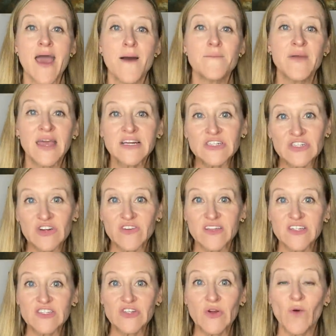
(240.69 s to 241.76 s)
make sure
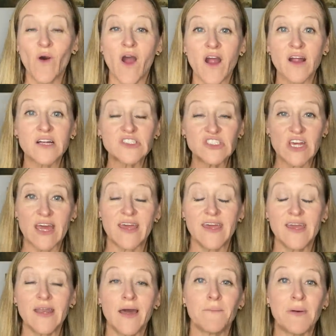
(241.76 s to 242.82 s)
that you are checking